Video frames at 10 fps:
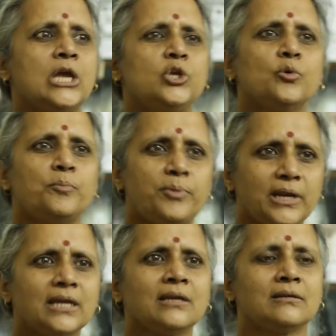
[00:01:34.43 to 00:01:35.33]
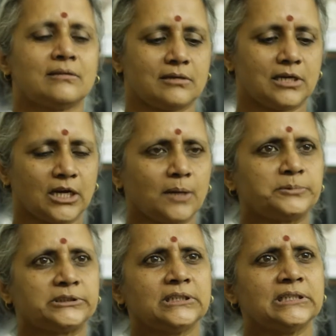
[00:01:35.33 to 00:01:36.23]
You bring
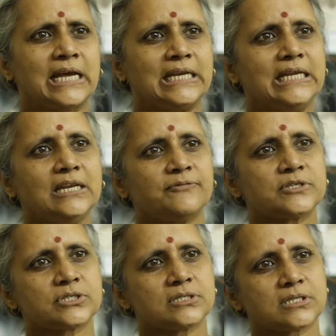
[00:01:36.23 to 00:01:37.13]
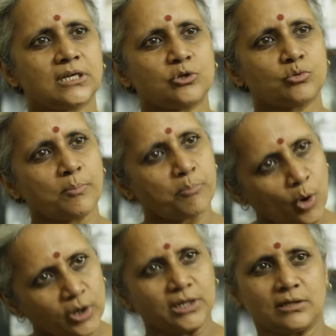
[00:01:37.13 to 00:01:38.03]
corruption and inefficiency to a
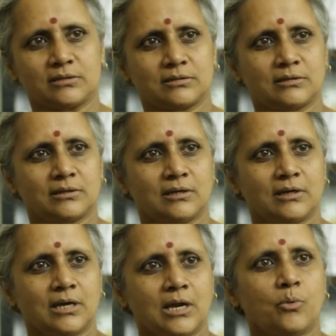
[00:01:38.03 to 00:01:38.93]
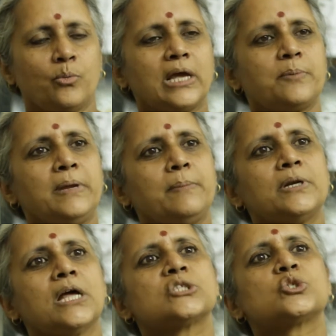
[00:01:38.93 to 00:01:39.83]
point where
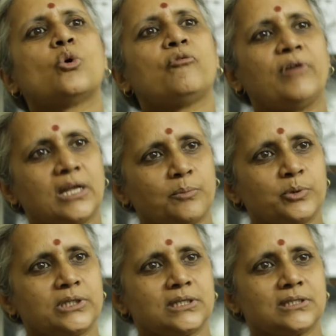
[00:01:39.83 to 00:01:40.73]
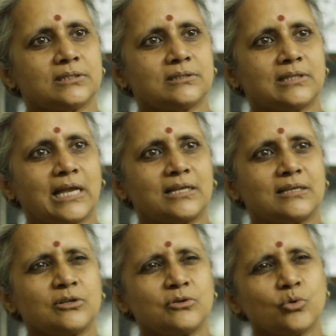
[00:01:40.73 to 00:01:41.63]
people are so fed up with it that
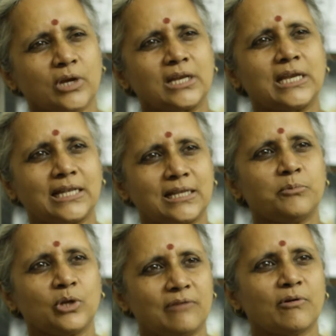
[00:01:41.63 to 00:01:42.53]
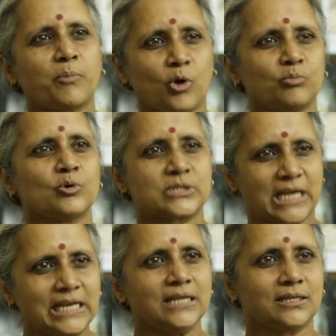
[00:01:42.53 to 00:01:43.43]
you can get them to give up almost
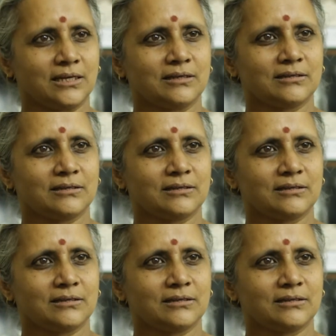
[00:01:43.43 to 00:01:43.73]
anything